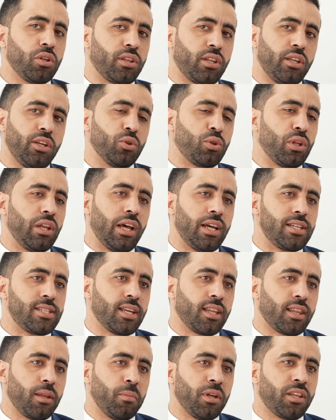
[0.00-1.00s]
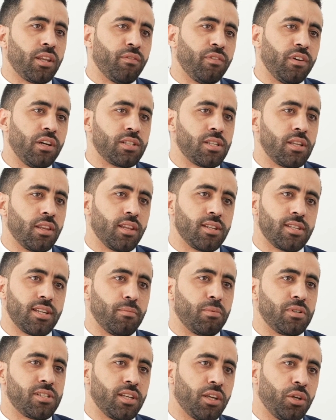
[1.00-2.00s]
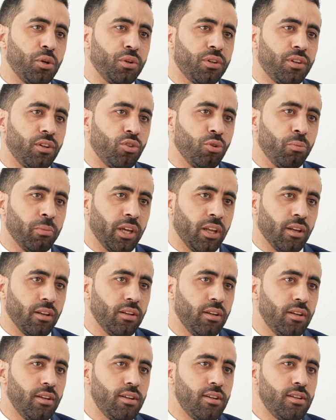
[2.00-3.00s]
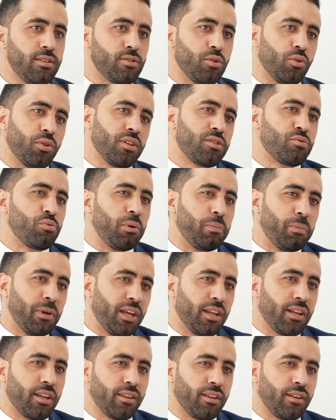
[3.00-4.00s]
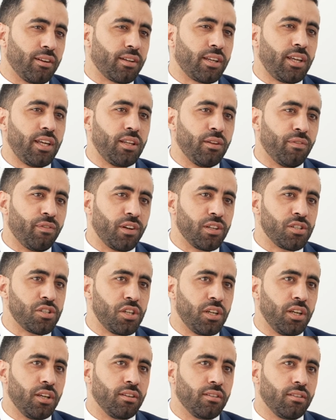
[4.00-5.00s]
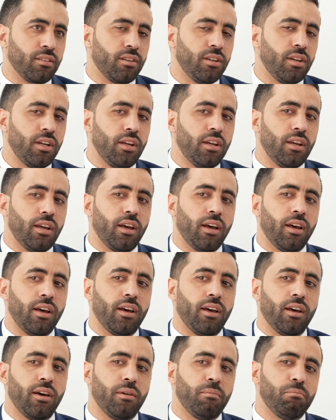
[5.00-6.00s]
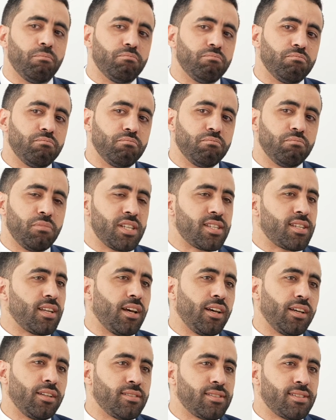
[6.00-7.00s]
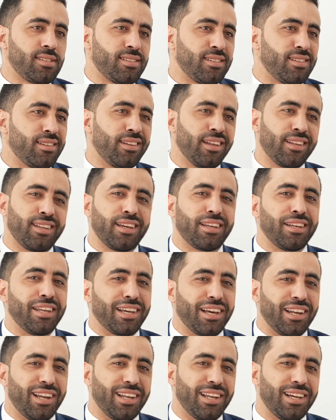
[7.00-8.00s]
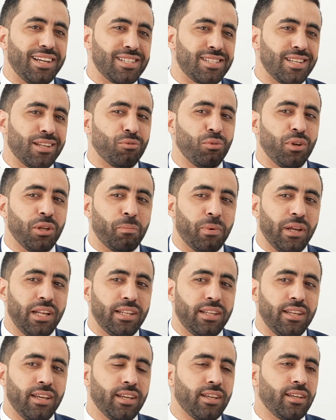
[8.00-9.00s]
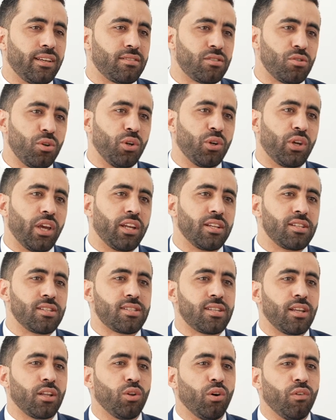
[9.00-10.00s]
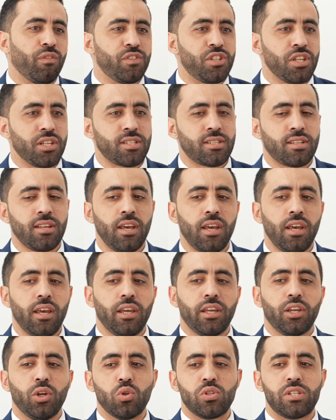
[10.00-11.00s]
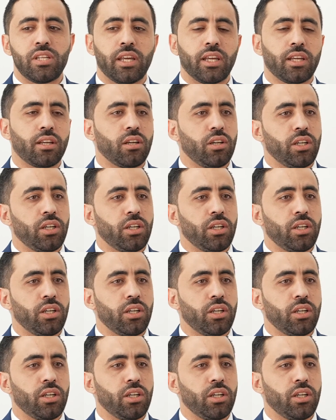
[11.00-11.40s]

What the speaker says: utilizing the metaverse and the cybersecurity domain. So this will be another key differentiator. Besides the technical alliance that we're building, so you can, instead of just using